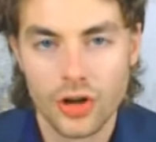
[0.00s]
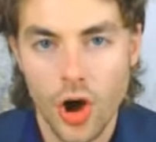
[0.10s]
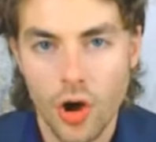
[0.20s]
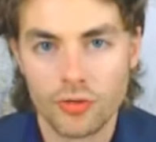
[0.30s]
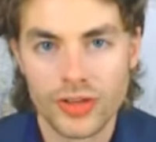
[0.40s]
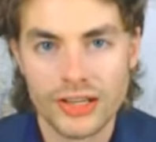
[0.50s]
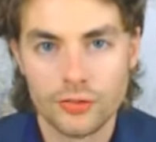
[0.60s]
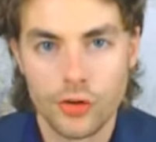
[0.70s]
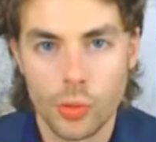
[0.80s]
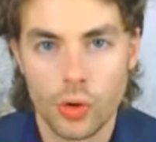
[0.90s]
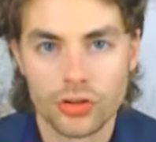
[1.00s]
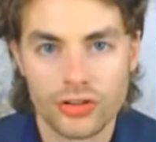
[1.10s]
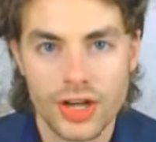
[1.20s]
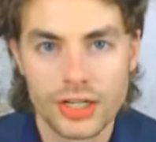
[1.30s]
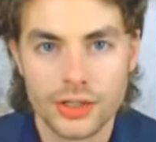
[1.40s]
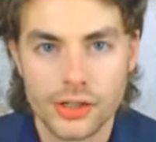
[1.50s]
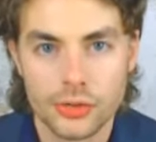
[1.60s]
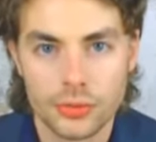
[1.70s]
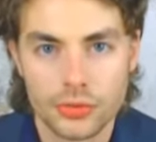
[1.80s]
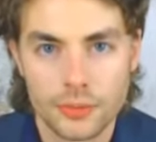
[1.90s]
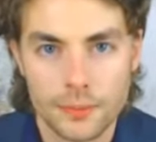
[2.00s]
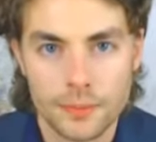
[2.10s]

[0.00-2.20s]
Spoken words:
of InfoWars Nightly News.